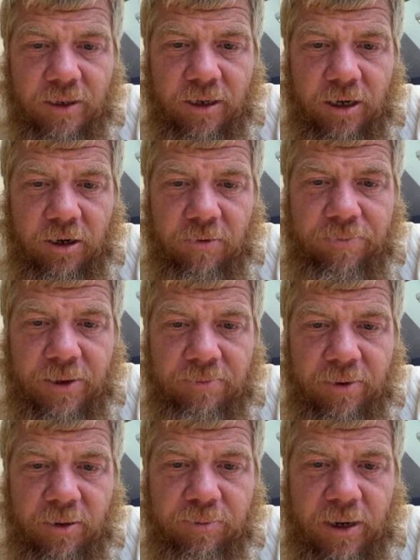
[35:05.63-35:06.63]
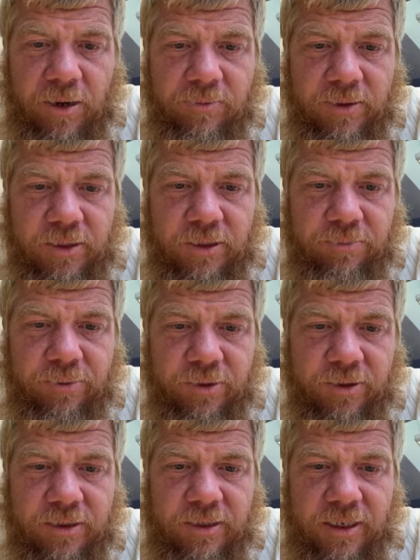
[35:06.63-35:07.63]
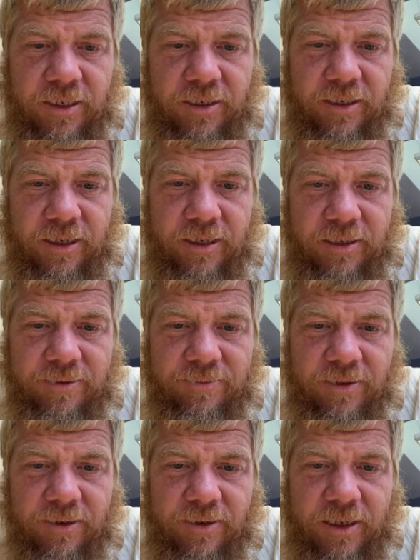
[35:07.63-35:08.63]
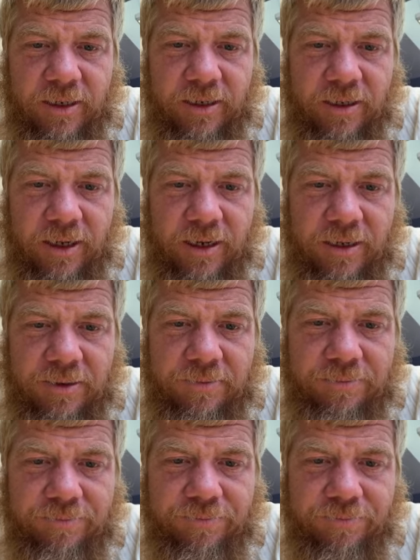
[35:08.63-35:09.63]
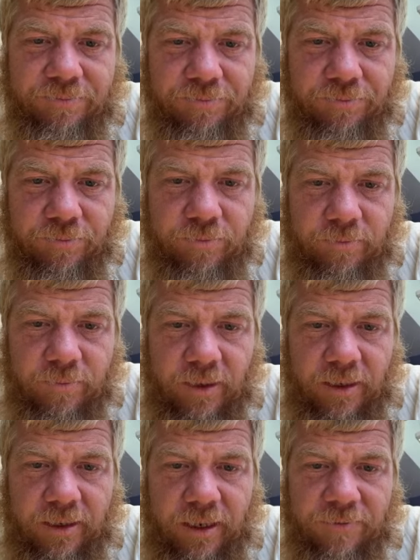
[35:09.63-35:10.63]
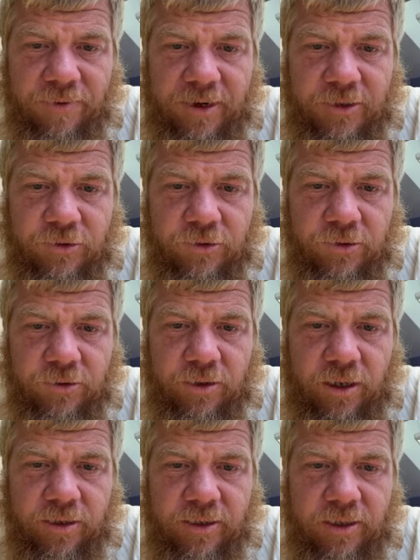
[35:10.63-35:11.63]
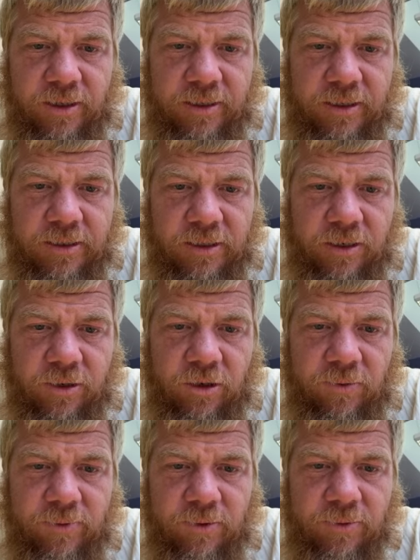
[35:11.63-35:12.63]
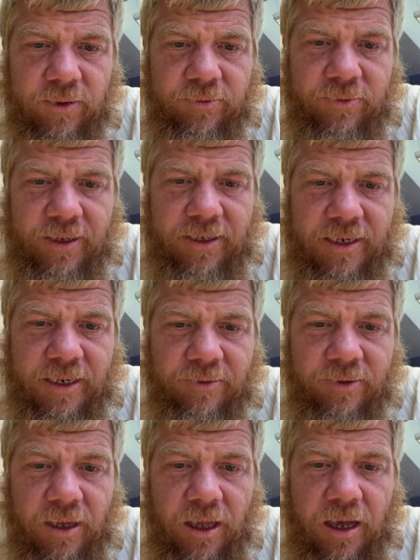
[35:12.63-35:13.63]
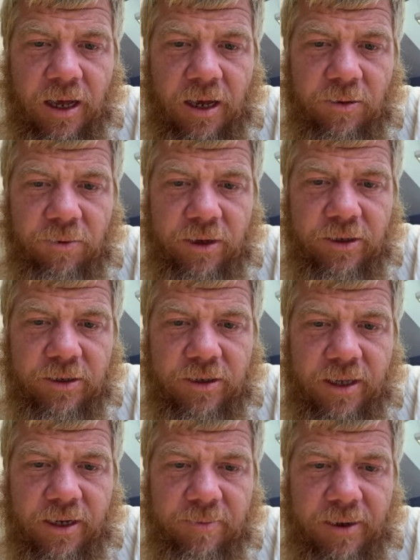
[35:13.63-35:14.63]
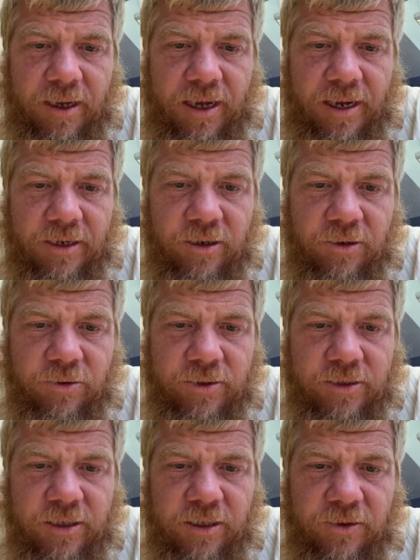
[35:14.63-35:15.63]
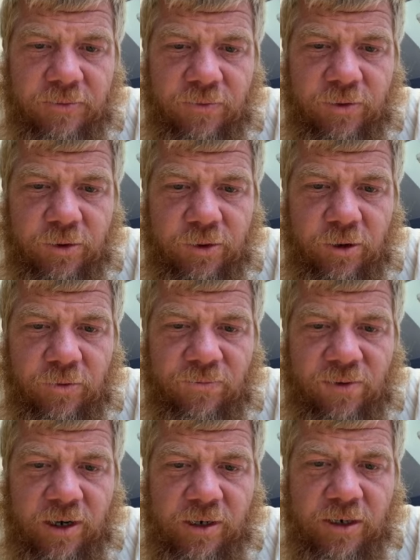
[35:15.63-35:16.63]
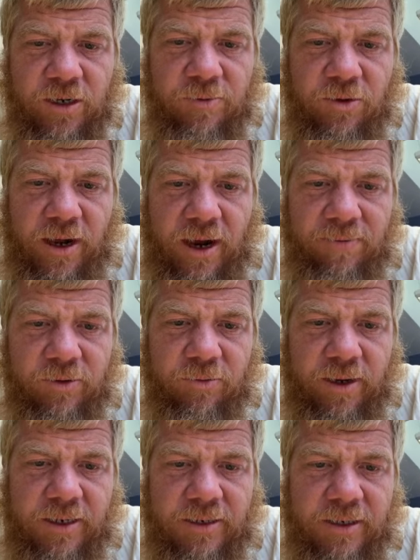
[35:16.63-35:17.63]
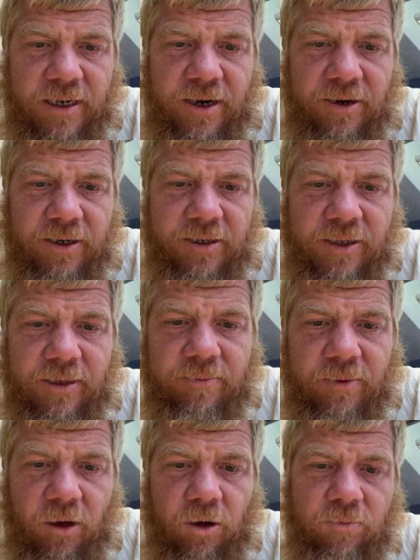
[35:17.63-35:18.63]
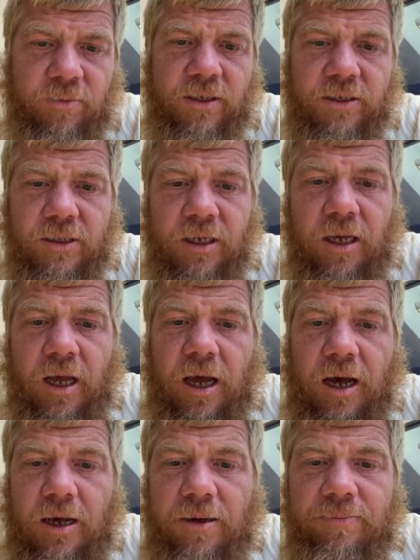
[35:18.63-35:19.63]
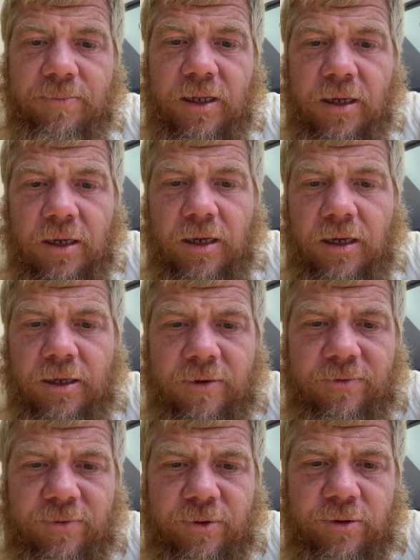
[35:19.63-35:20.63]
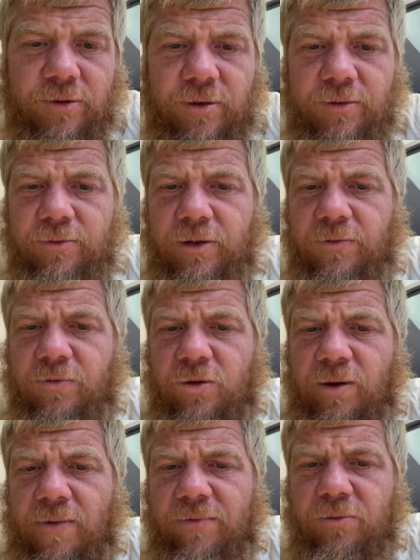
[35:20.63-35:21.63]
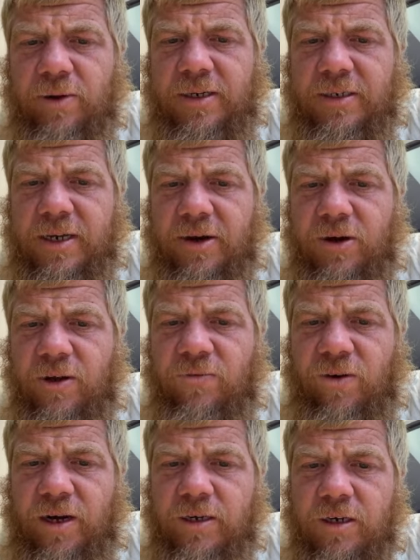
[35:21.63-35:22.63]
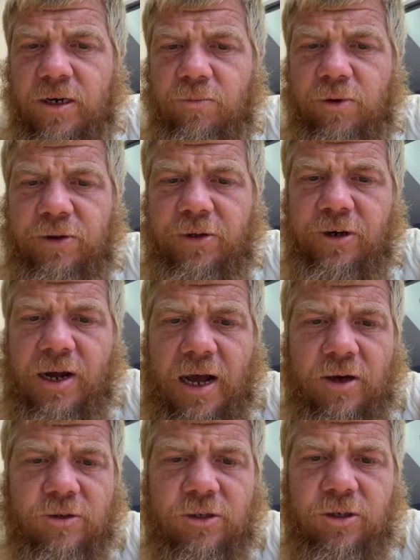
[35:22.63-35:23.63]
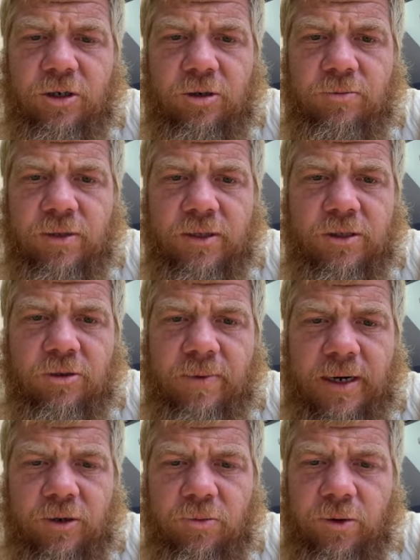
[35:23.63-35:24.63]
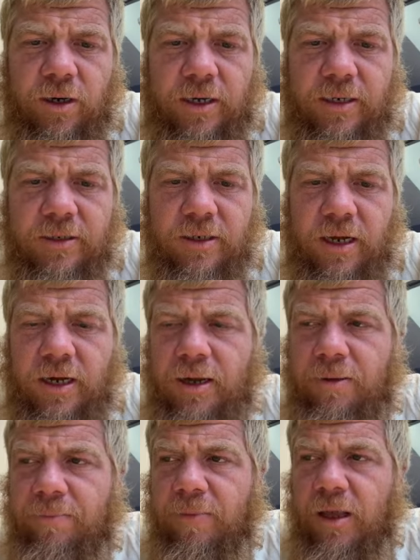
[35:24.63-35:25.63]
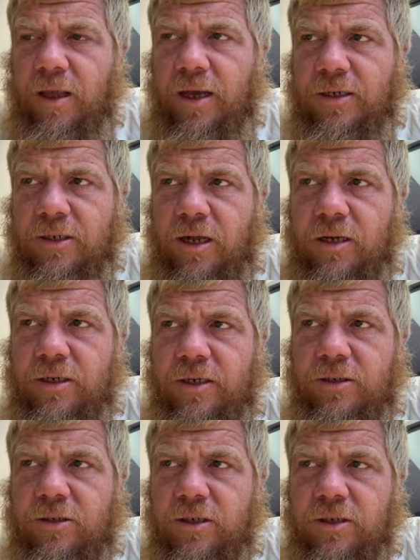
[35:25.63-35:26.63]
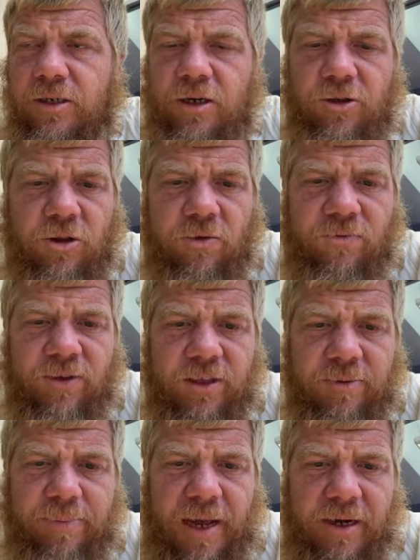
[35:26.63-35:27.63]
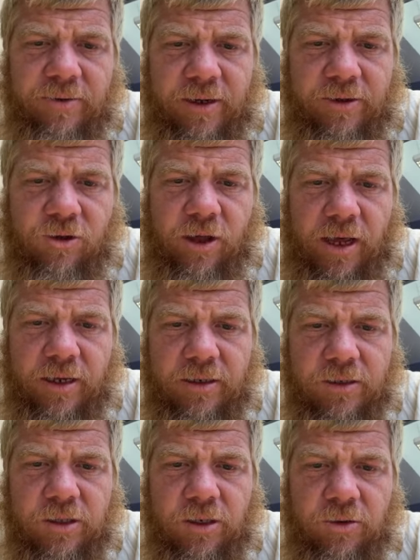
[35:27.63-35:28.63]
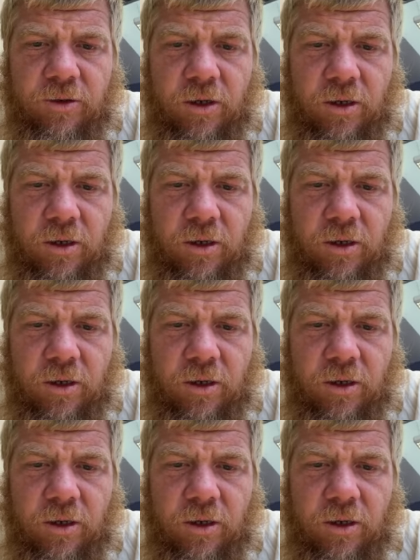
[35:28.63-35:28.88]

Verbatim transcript: Oh, Pinball probably supports that. Uh, okay. Um, yeah, very true. All the clinics are overrun right now. Uh, one good thing about Idaho is that if you own firearms, you have the right to carry them homeless. Um, if you if you have the right to carry a firearm, whether you're housed or homeless, no matter what, um, as long as as long as you fit the background check. So.